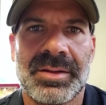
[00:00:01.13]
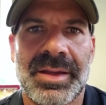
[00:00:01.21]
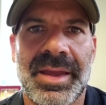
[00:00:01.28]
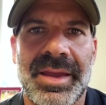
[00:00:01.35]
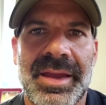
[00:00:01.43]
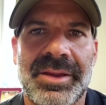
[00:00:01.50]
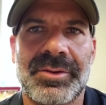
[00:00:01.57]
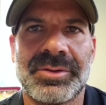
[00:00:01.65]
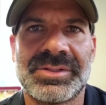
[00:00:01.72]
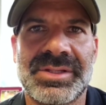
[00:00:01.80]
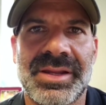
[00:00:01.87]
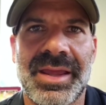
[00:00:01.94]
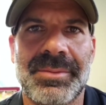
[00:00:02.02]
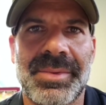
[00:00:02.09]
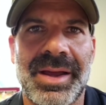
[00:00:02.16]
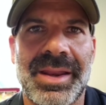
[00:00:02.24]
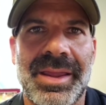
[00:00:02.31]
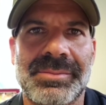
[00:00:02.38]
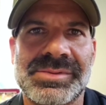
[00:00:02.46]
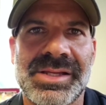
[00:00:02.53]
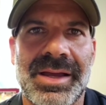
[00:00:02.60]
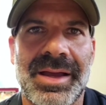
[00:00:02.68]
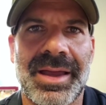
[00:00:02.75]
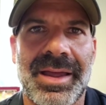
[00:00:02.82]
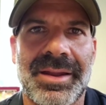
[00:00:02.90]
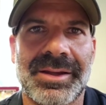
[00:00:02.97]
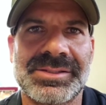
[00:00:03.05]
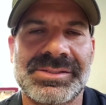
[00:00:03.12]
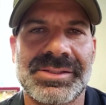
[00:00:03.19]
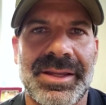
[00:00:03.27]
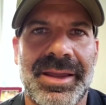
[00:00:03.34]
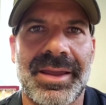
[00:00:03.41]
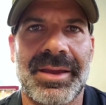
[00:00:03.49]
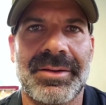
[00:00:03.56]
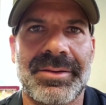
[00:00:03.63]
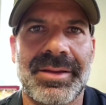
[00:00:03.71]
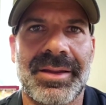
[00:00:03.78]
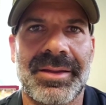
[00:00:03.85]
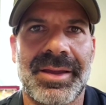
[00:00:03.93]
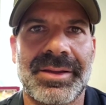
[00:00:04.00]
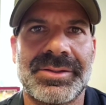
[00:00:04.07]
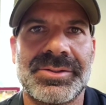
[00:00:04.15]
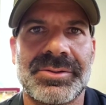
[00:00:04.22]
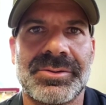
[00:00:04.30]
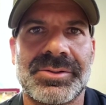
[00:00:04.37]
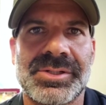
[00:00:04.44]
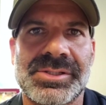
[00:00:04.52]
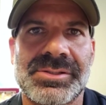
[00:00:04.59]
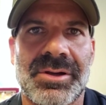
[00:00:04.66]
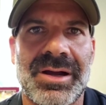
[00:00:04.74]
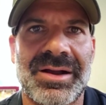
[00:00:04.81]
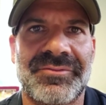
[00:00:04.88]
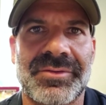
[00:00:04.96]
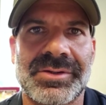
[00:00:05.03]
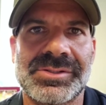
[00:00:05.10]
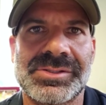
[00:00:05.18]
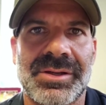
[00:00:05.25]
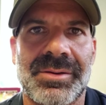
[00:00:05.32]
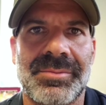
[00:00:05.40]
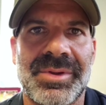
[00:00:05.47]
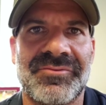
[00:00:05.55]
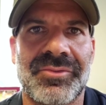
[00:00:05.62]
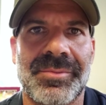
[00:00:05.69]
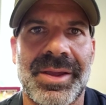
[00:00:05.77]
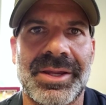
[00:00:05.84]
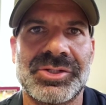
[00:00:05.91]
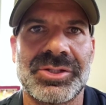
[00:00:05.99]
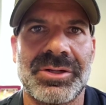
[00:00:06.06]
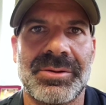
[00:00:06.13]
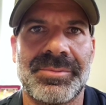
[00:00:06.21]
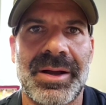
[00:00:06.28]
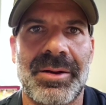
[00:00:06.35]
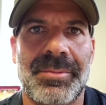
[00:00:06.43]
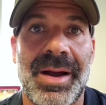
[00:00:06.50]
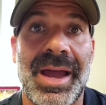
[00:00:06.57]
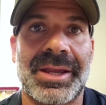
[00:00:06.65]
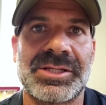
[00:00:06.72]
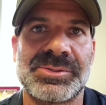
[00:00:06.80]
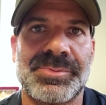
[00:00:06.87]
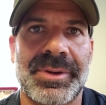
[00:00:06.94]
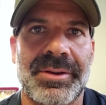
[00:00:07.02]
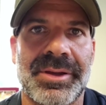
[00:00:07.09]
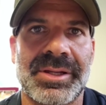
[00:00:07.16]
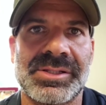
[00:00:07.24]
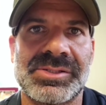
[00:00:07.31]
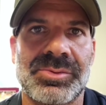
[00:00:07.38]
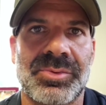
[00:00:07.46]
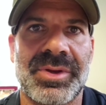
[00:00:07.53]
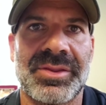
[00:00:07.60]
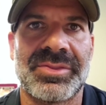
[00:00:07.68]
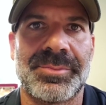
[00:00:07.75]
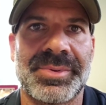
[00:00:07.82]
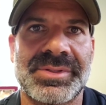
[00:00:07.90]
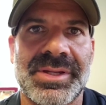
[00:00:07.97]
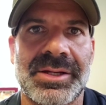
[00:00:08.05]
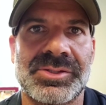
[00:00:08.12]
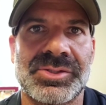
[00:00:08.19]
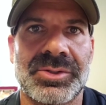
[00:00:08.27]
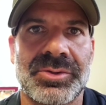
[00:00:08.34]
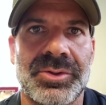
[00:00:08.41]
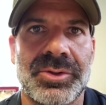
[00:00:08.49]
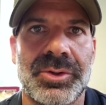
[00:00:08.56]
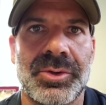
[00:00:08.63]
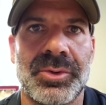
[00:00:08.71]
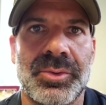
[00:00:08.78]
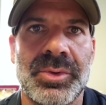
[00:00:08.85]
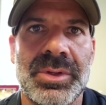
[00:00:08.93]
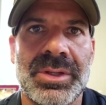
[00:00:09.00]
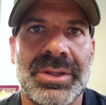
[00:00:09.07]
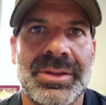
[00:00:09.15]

Hey, how you doing today? My name's Alex, and I'd like to just offer some information about my experience with the Potential U.